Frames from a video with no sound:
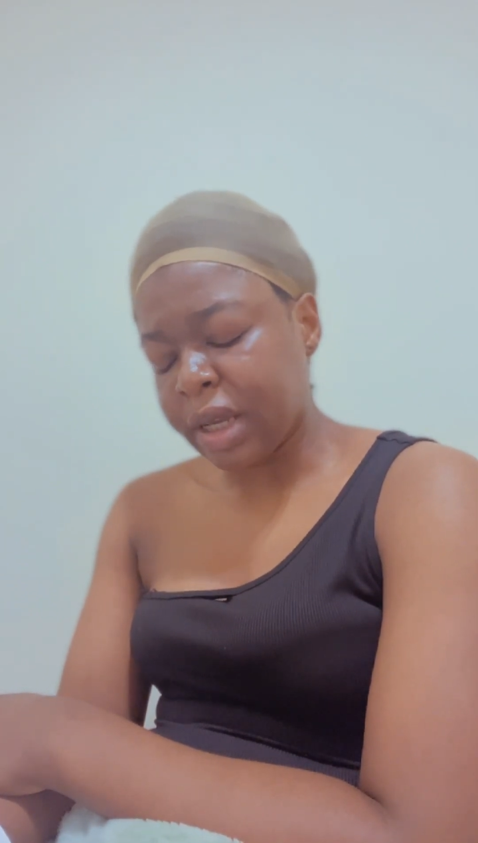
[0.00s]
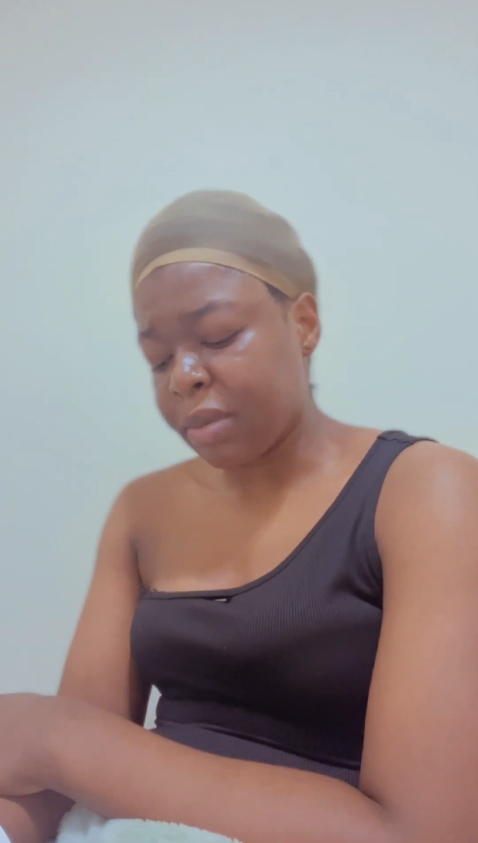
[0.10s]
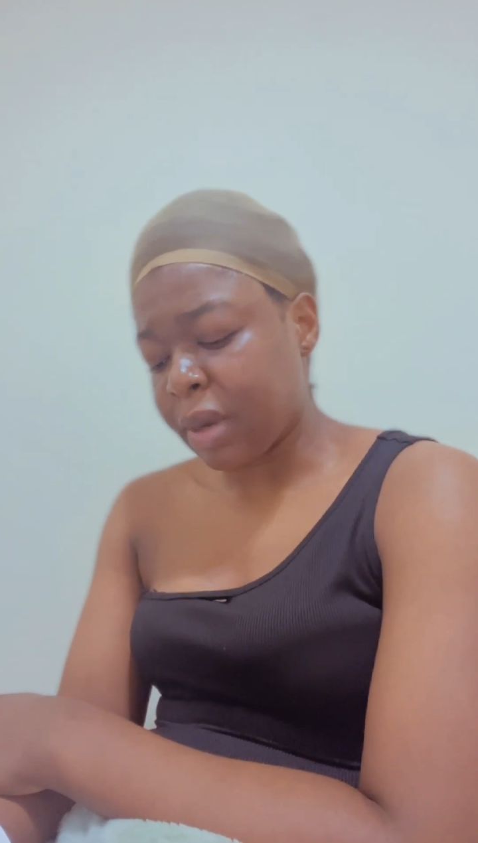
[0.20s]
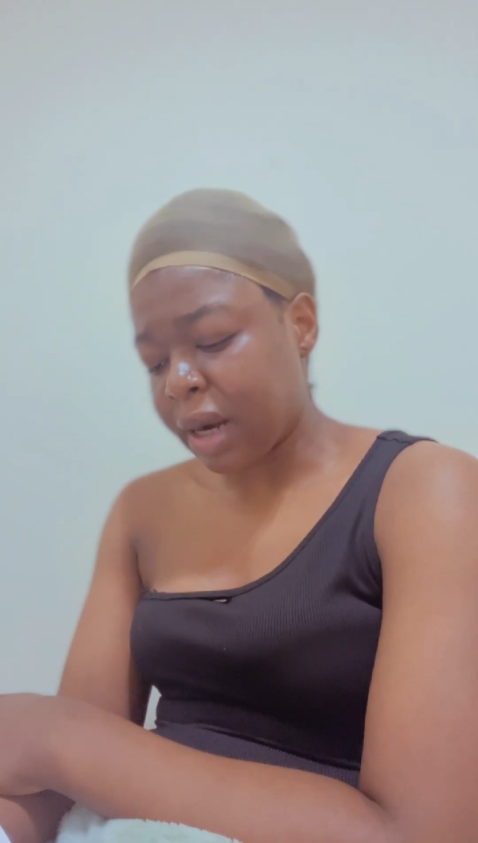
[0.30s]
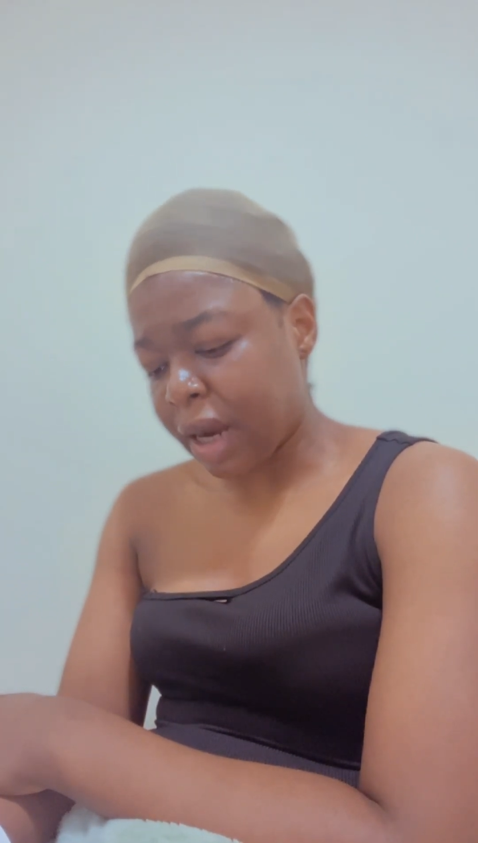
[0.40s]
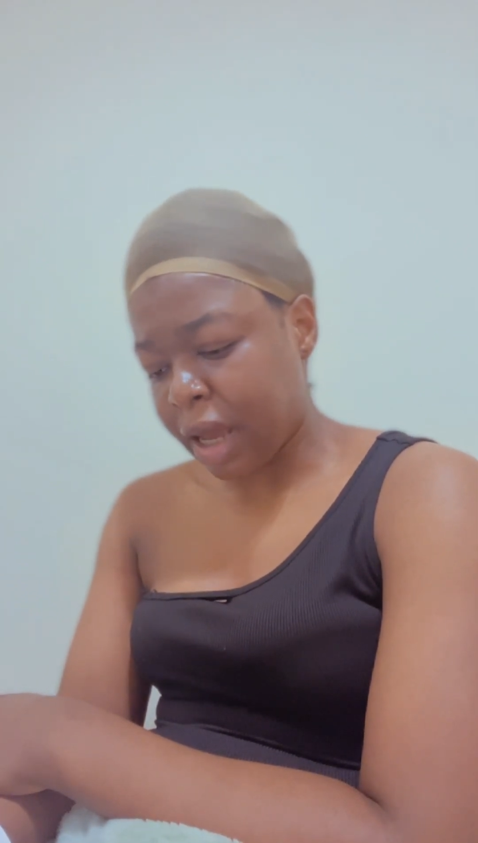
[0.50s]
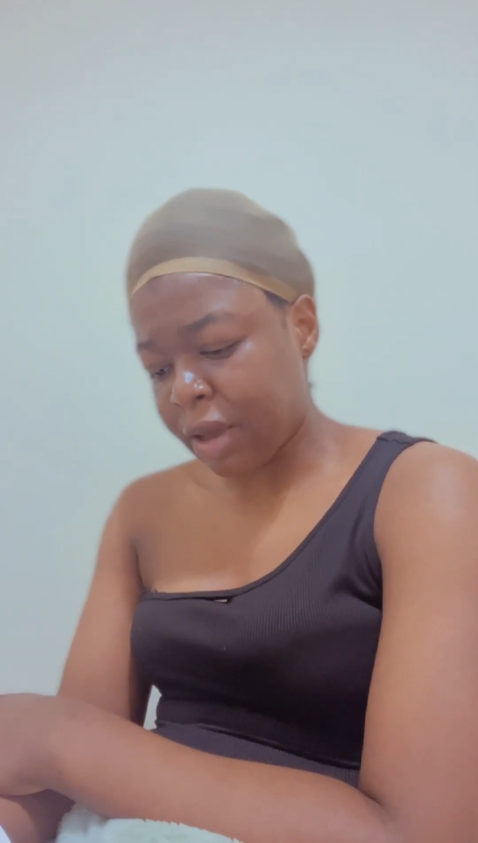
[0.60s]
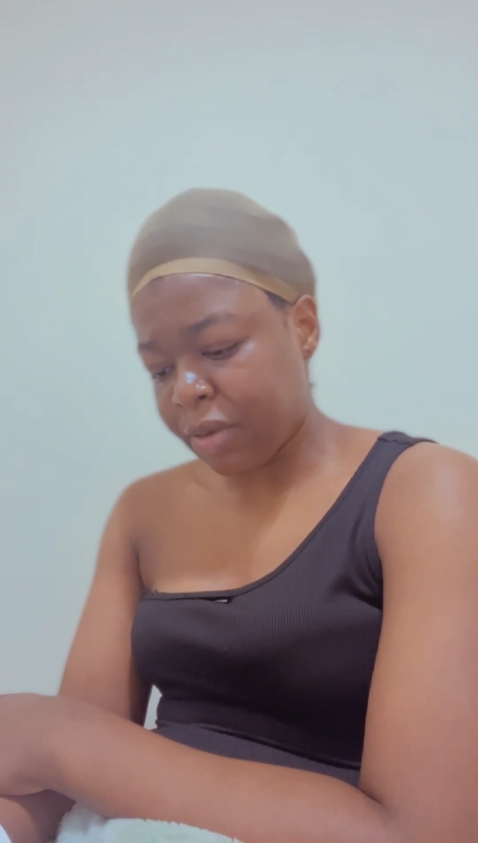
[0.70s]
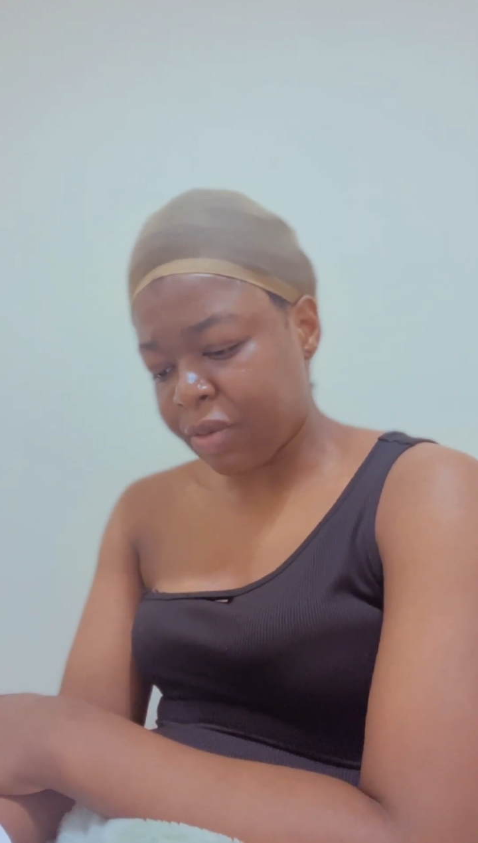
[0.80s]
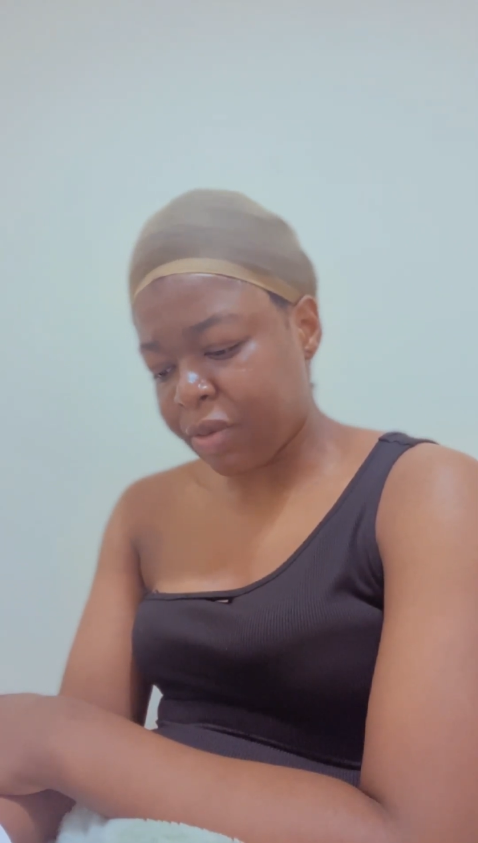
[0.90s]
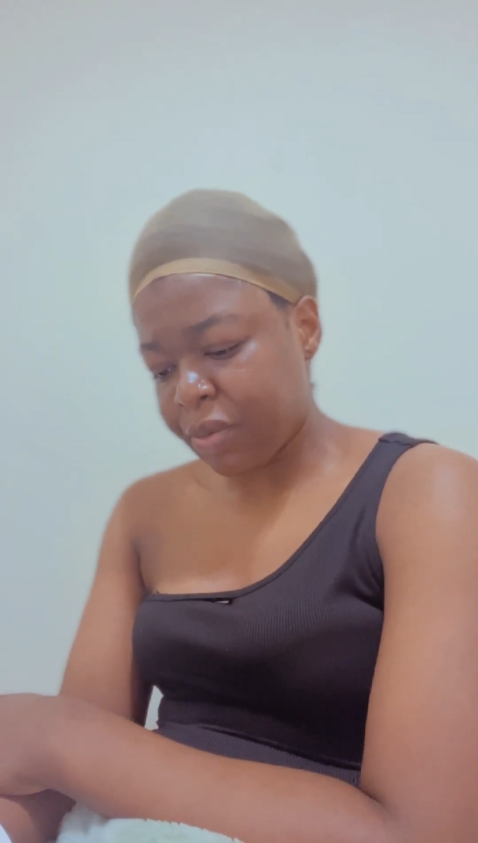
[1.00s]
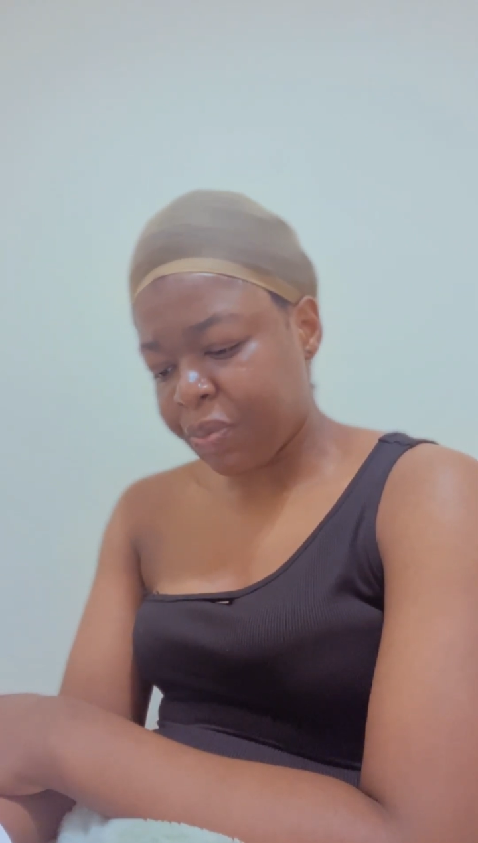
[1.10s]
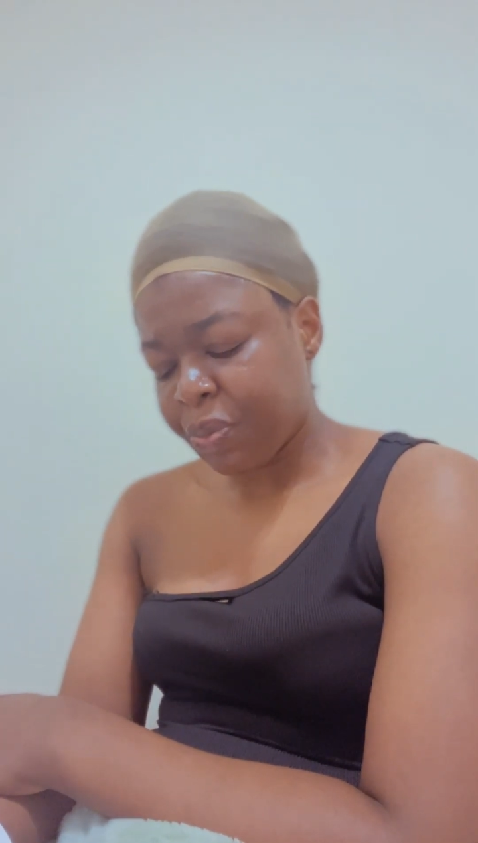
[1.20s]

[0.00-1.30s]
in my life.